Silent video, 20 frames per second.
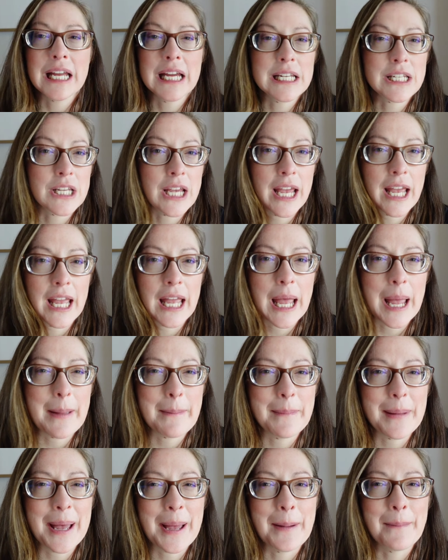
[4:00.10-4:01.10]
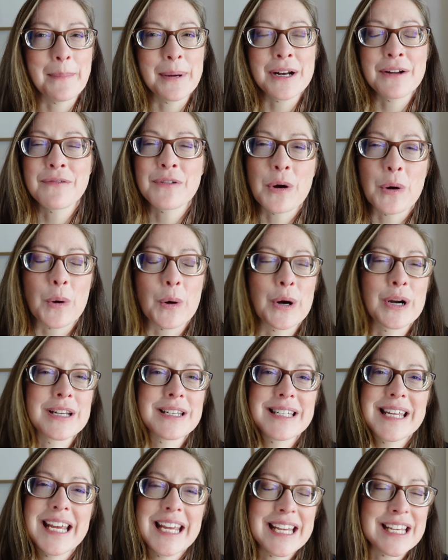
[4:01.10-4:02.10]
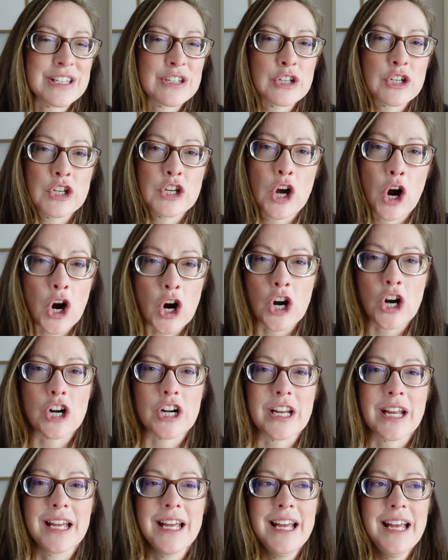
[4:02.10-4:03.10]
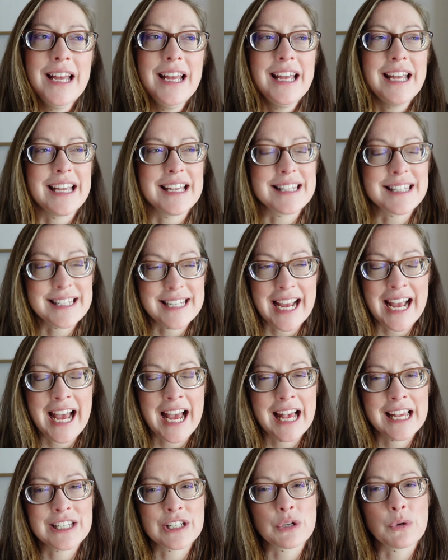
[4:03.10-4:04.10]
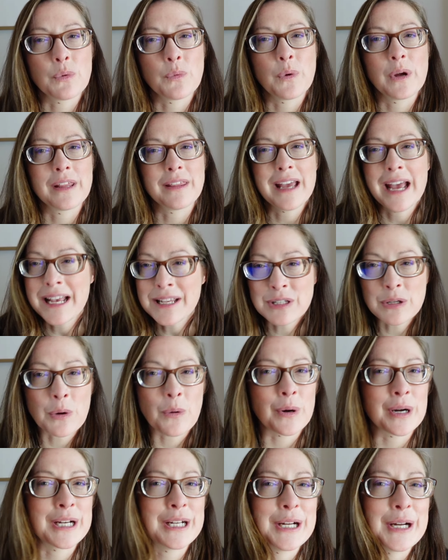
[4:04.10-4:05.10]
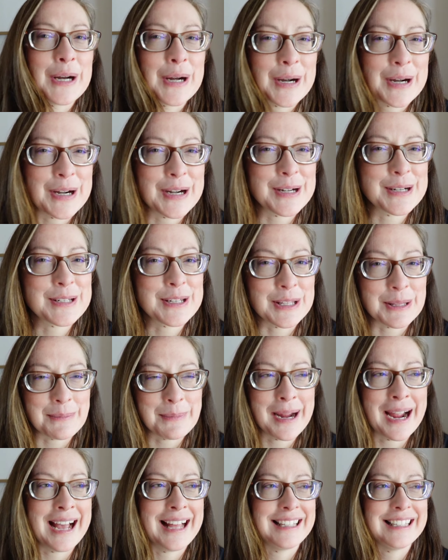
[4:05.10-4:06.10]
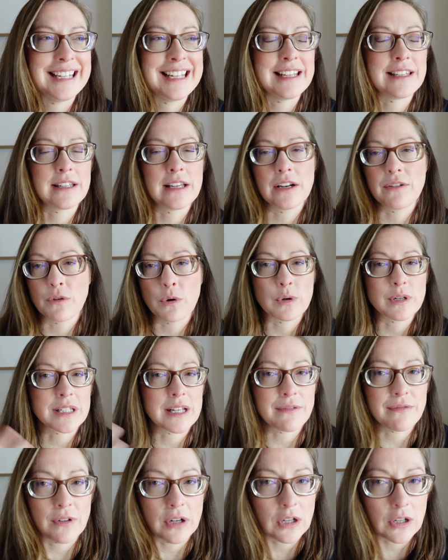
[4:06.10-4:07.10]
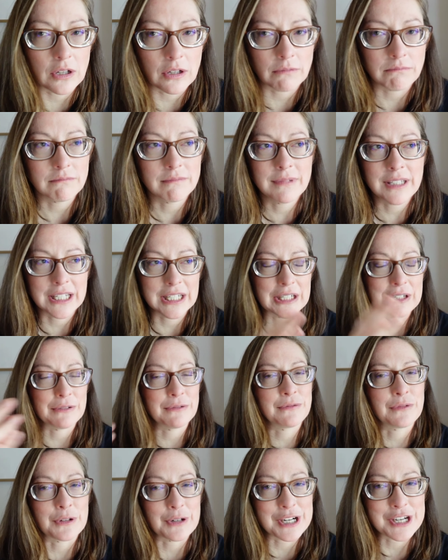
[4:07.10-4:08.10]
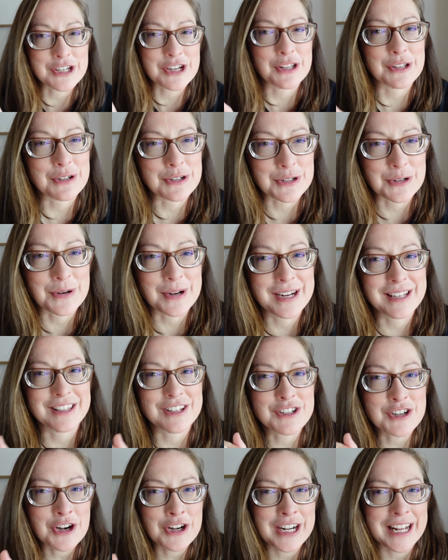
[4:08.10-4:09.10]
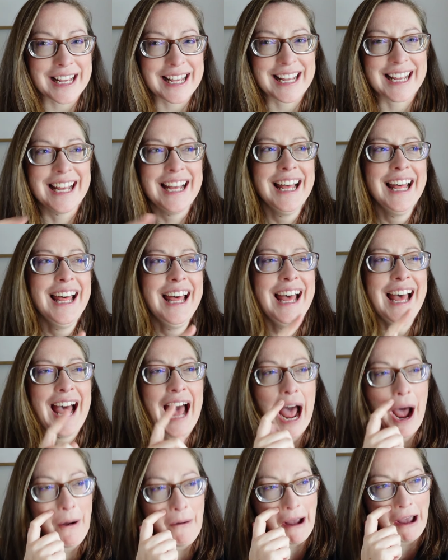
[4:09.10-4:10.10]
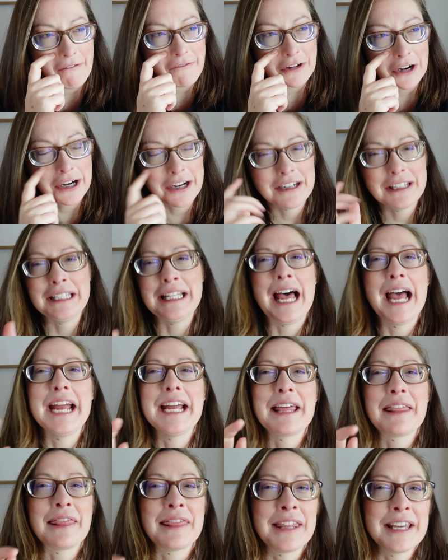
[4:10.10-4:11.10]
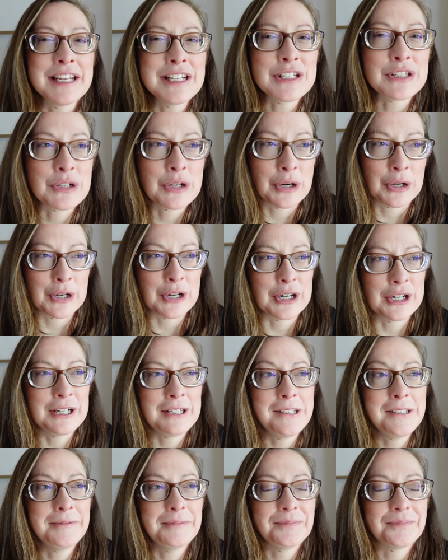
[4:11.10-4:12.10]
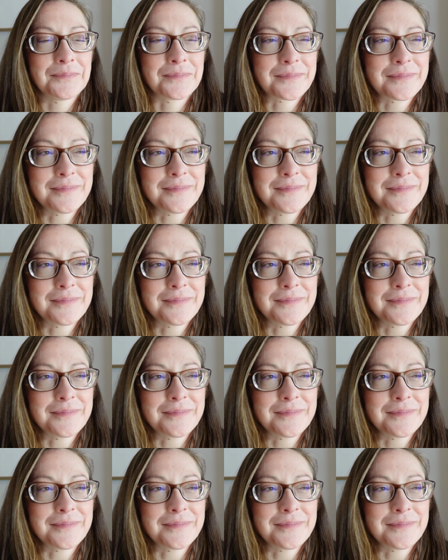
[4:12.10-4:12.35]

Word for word: to get to him. But of course, his guard is tasked with escorting her to the palace. And of course, they fall, you know, for each other during the journey. However, like this girl,